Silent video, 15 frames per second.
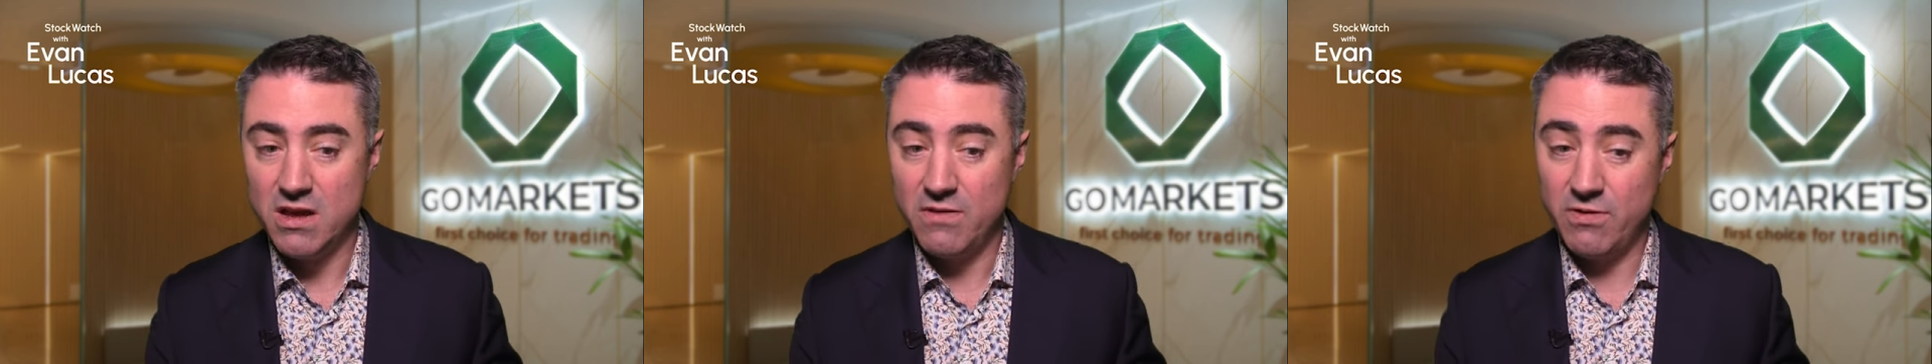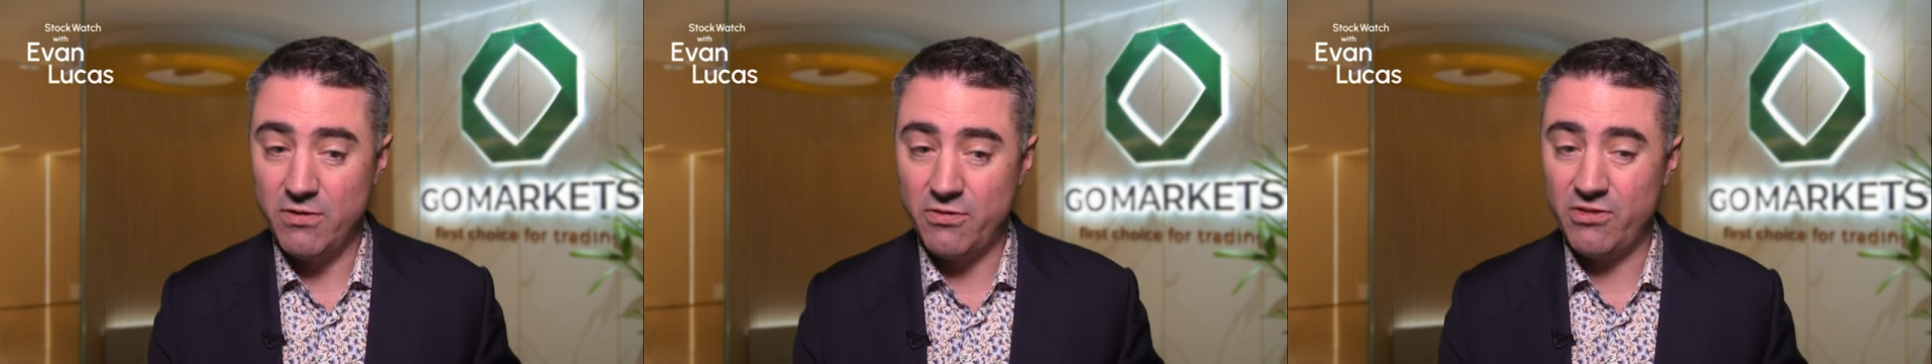
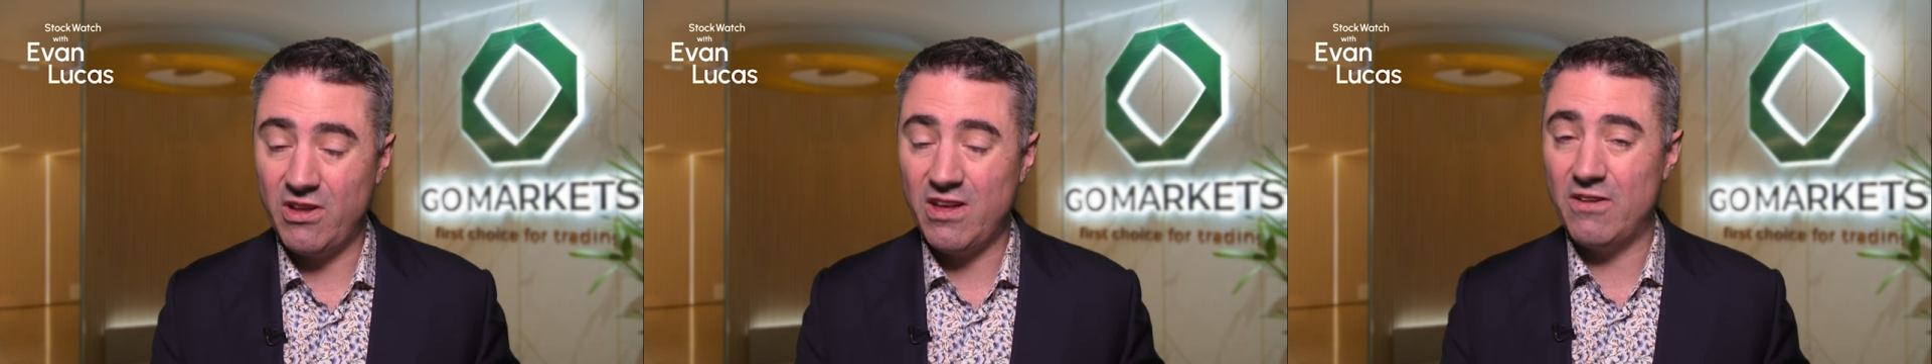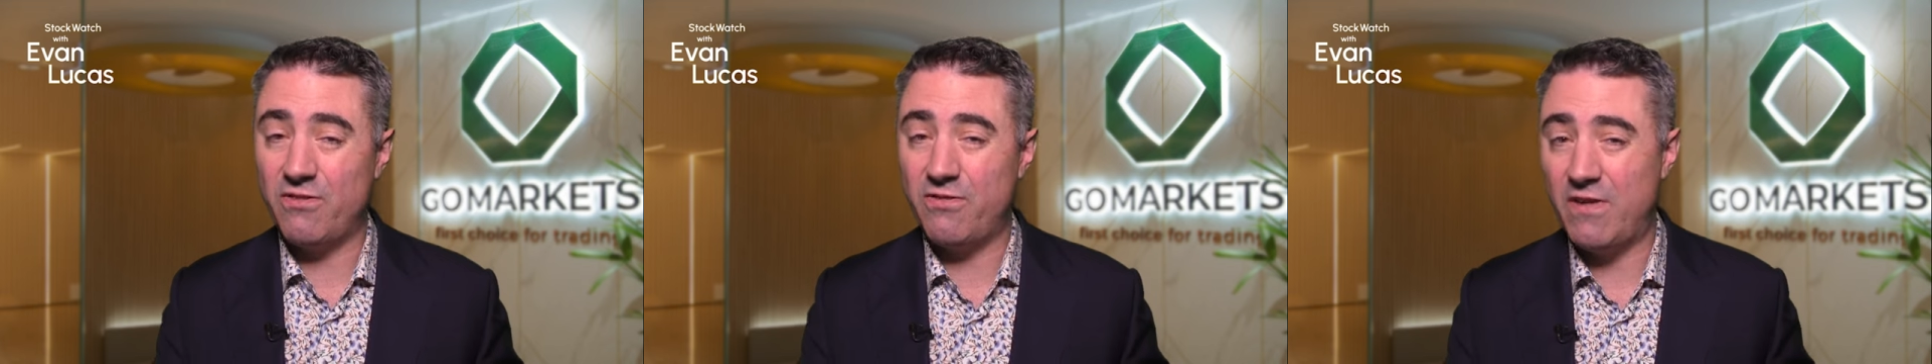if you
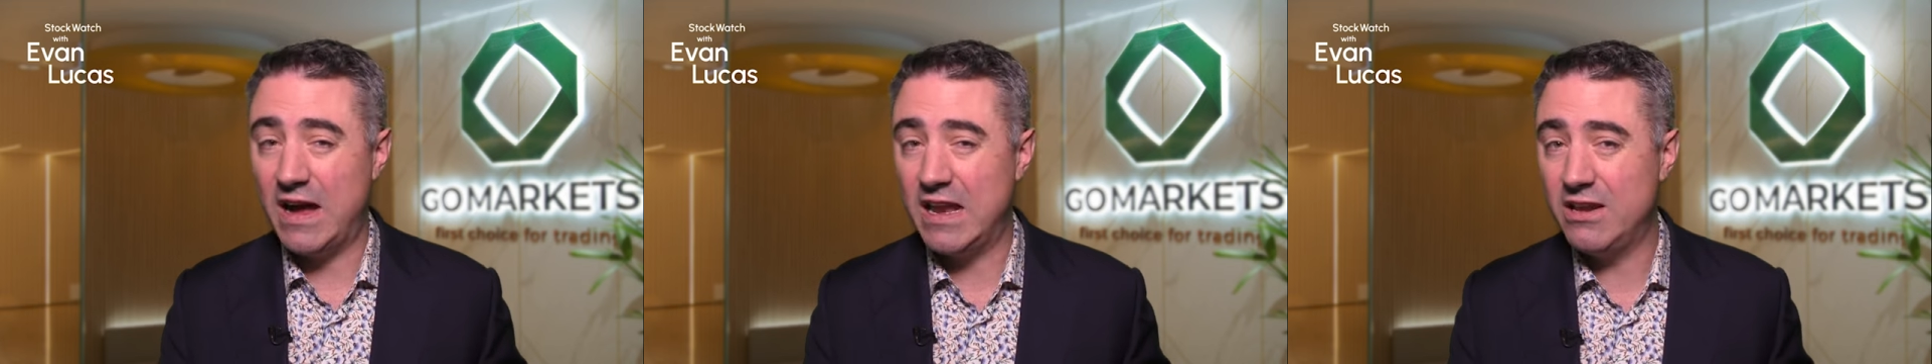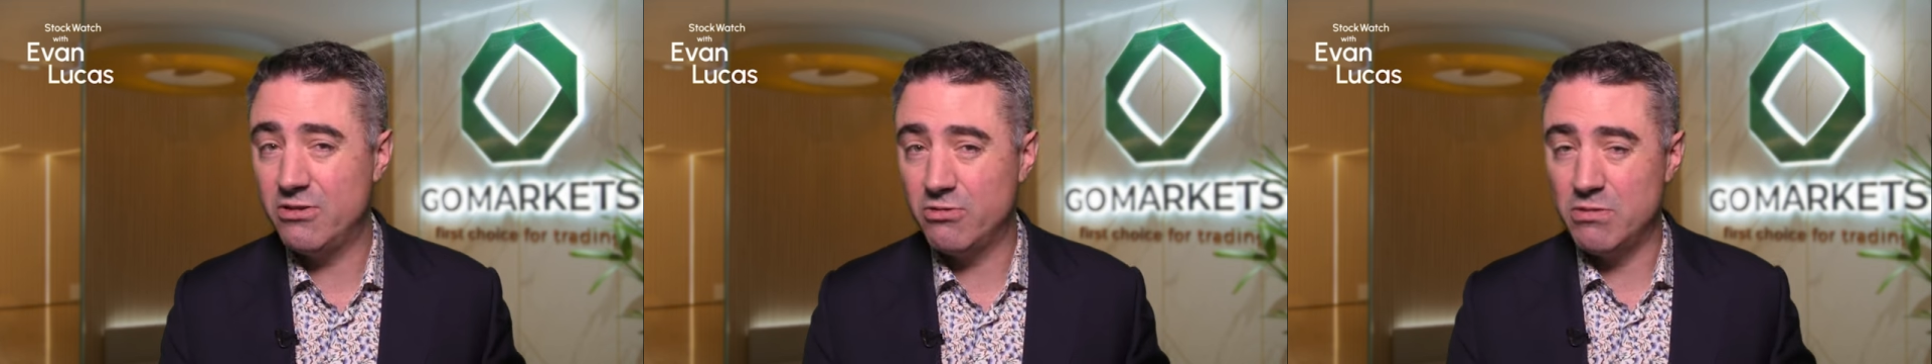see a
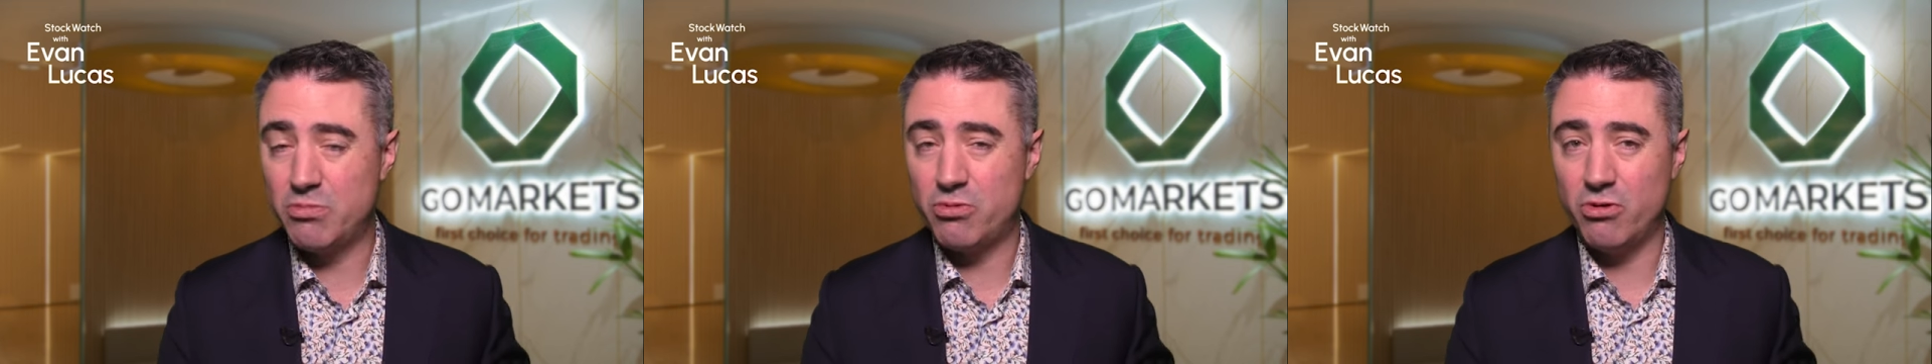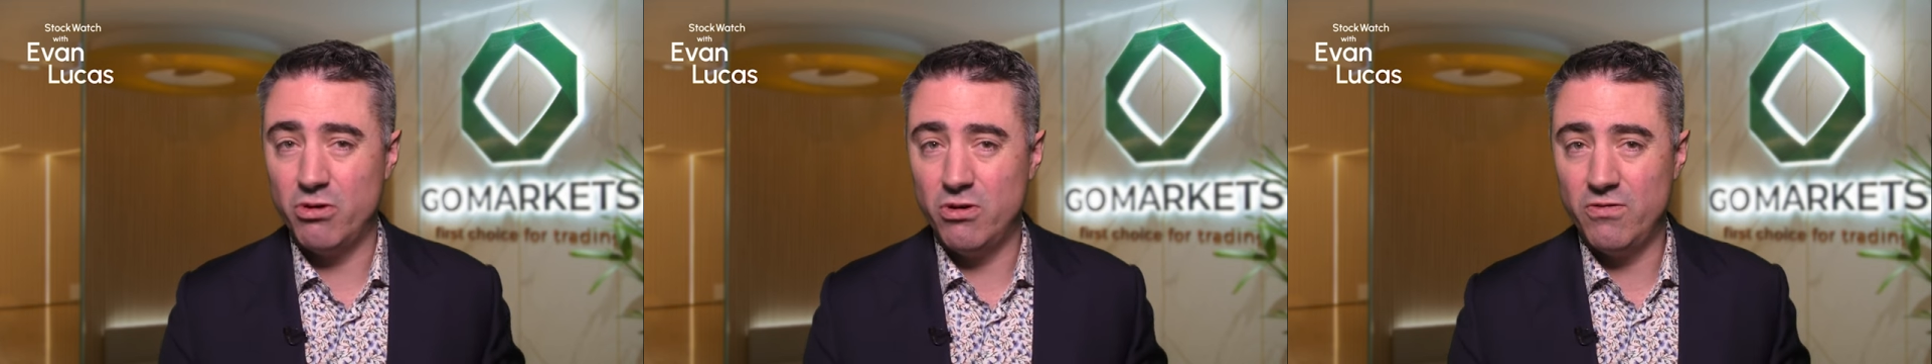failure to
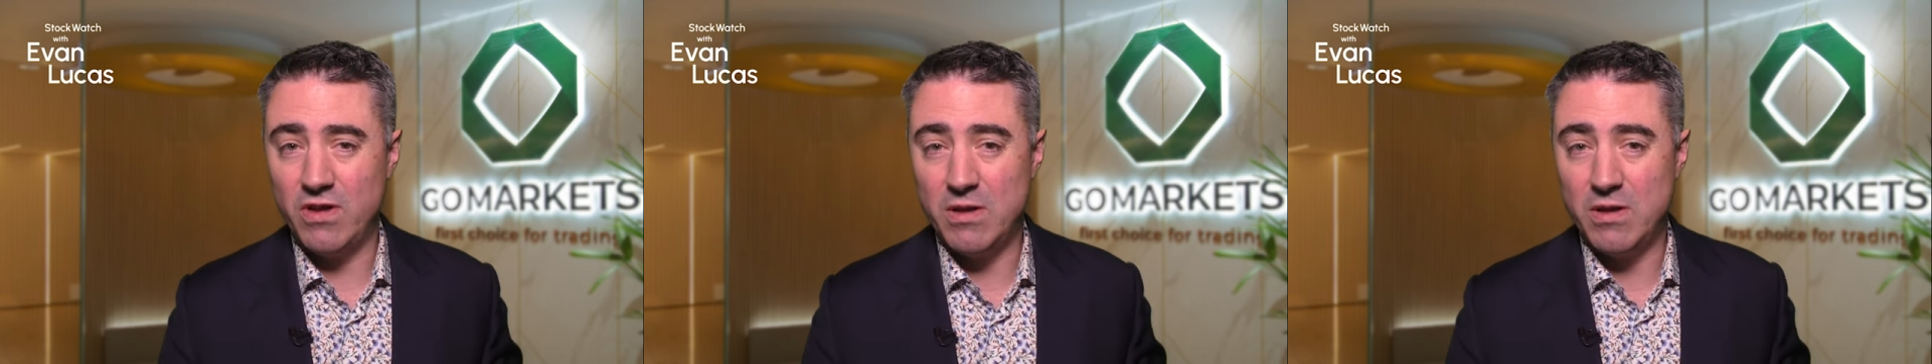improve